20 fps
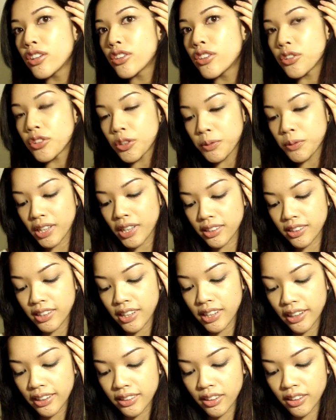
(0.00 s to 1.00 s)
So she would
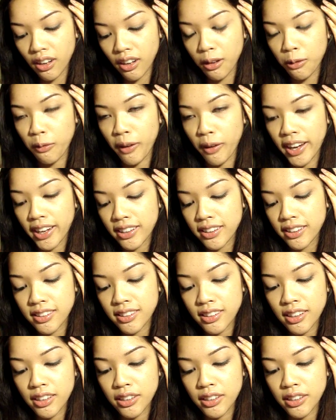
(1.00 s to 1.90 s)
take the hot wax,